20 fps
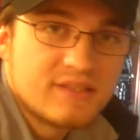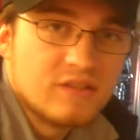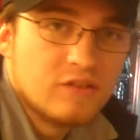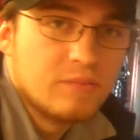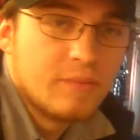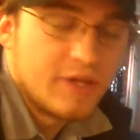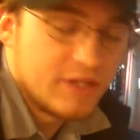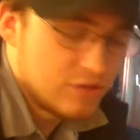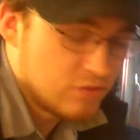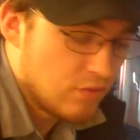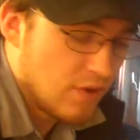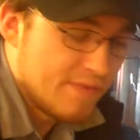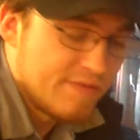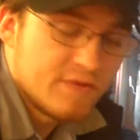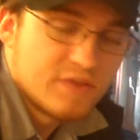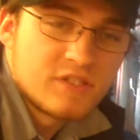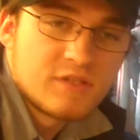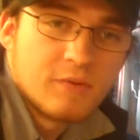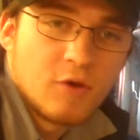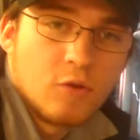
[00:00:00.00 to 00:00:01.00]
still makes a
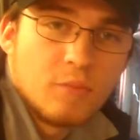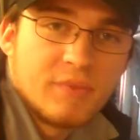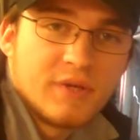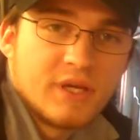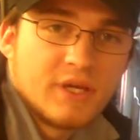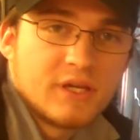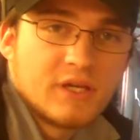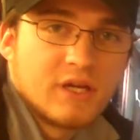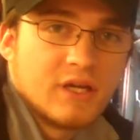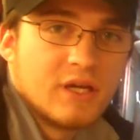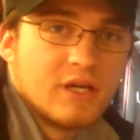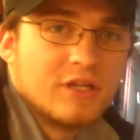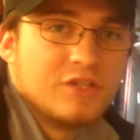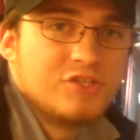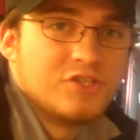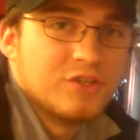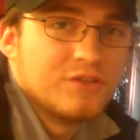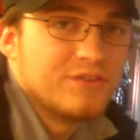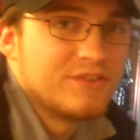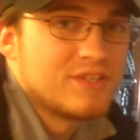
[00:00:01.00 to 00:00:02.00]
reference about being a
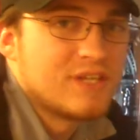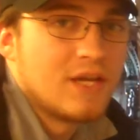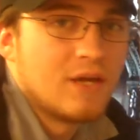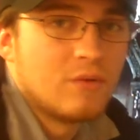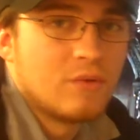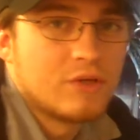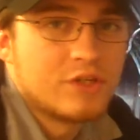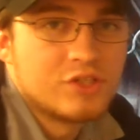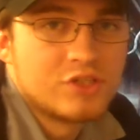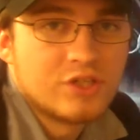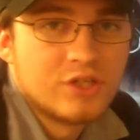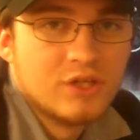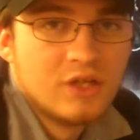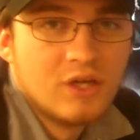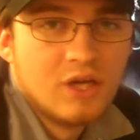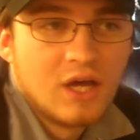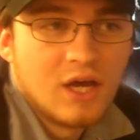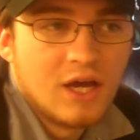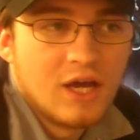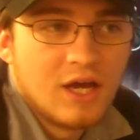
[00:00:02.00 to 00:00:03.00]
Jill sandwich.
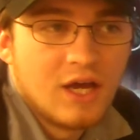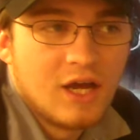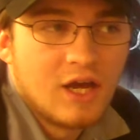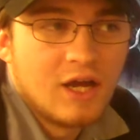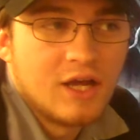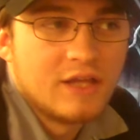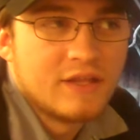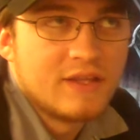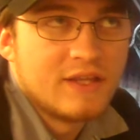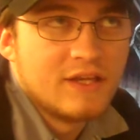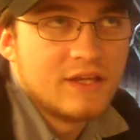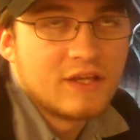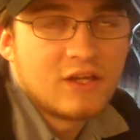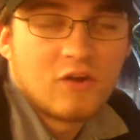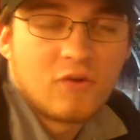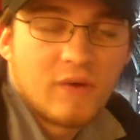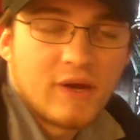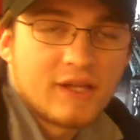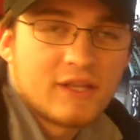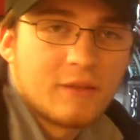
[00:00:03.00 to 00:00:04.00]
Uh, they did
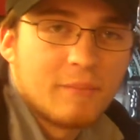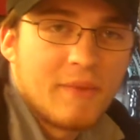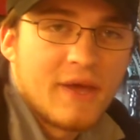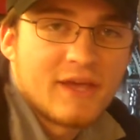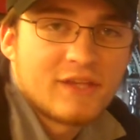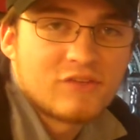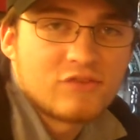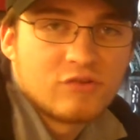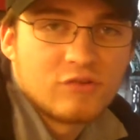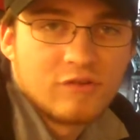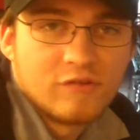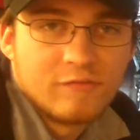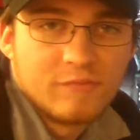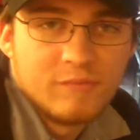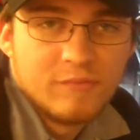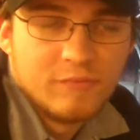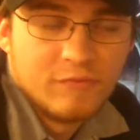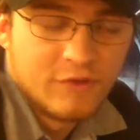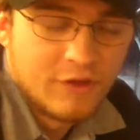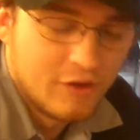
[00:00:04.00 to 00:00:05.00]
correct the master of,
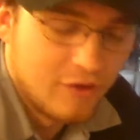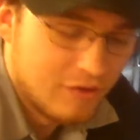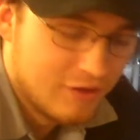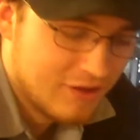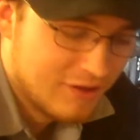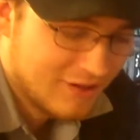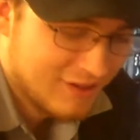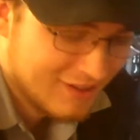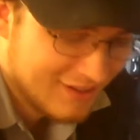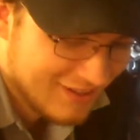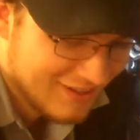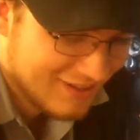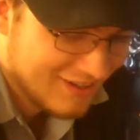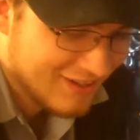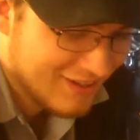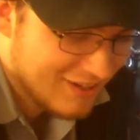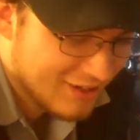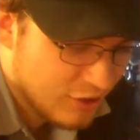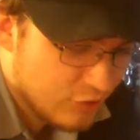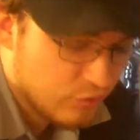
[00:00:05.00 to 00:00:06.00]
you know,
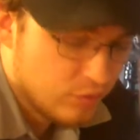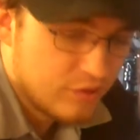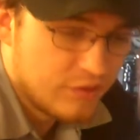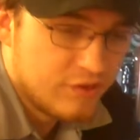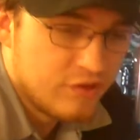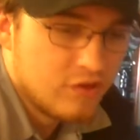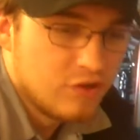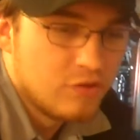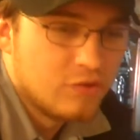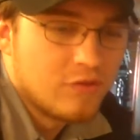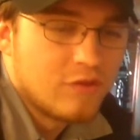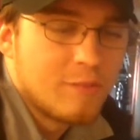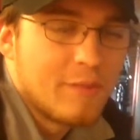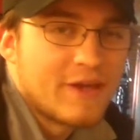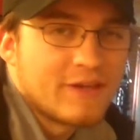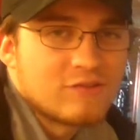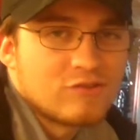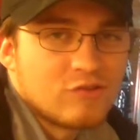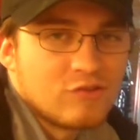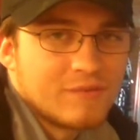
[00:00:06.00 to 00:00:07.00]
with you, the
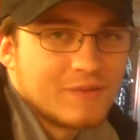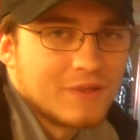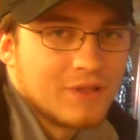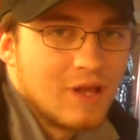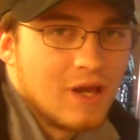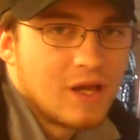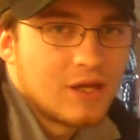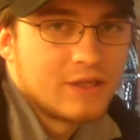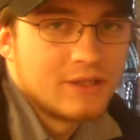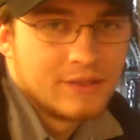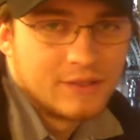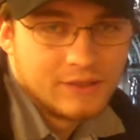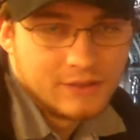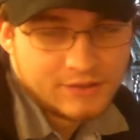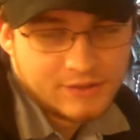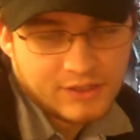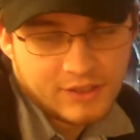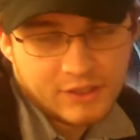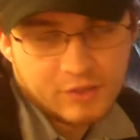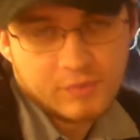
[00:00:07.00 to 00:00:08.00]
master of unlocking.
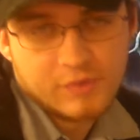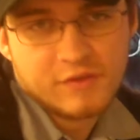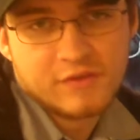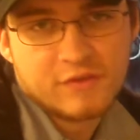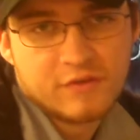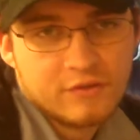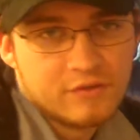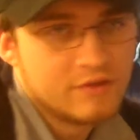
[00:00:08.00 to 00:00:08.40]
Take it with